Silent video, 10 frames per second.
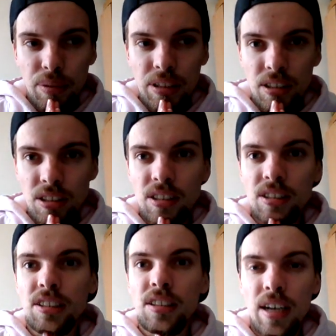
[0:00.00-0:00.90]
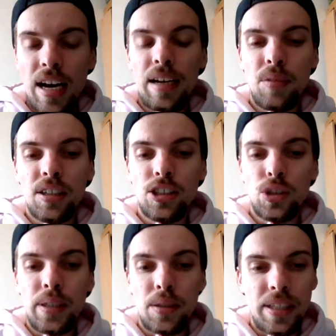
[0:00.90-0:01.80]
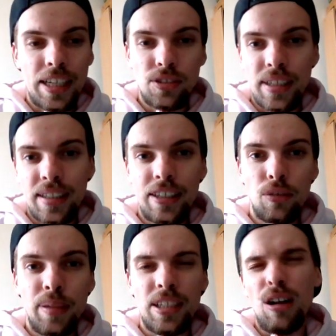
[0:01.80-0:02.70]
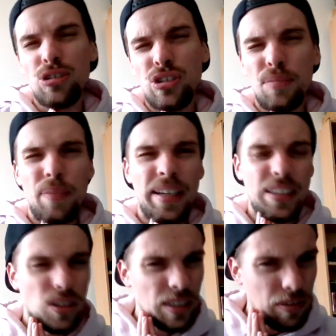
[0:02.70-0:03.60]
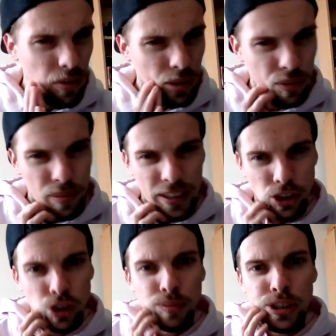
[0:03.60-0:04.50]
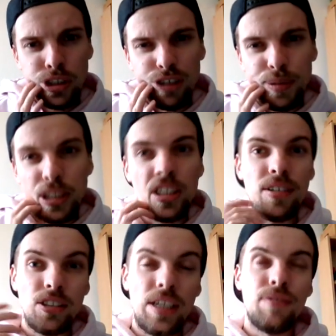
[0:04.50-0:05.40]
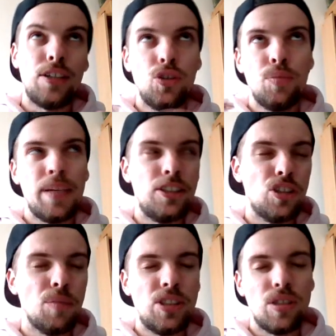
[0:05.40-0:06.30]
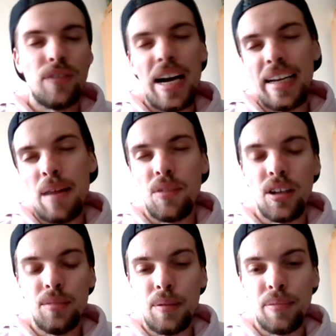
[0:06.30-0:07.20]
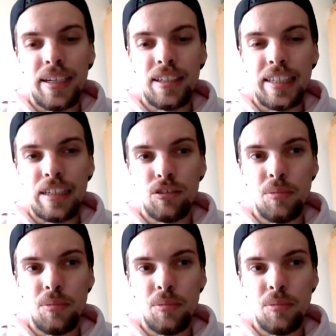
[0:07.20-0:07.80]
Because I am gonna tweak with the extra deck a little bit. Also depending on if I want to play the zombie stuff. Because if I do play the zombie stuff, I am gonna be playing Link